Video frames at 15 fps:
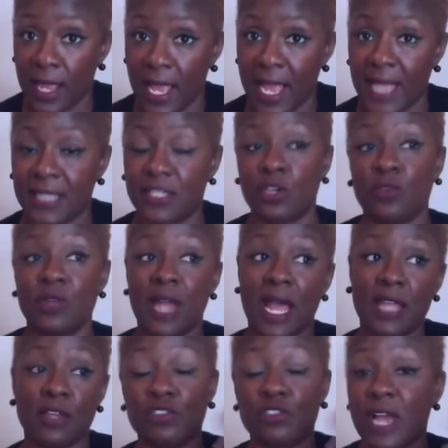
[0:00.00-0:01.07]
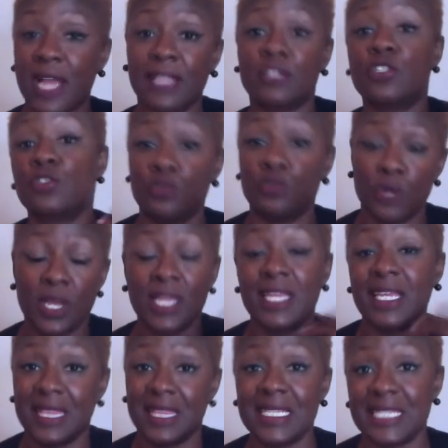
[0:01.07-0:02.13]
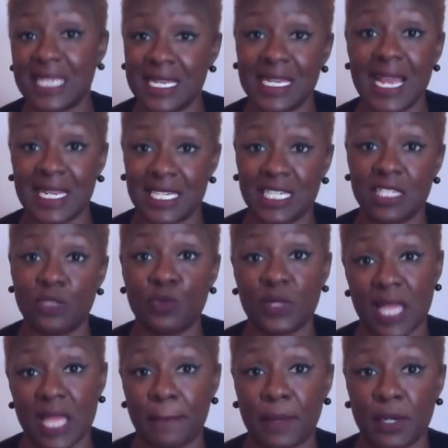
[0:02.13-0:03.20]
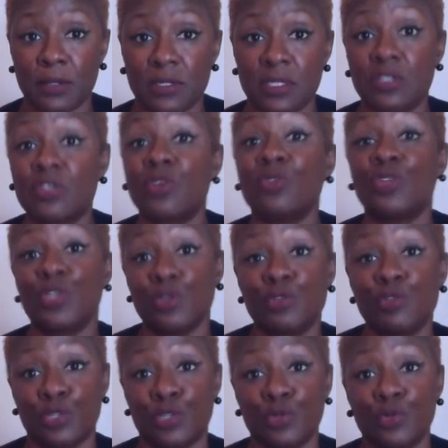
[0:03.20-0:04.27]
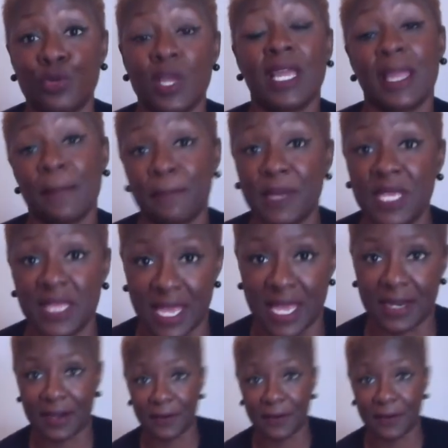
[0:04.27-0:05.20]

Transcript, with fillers: and so now you're trying to get these connections with that person so you too can be there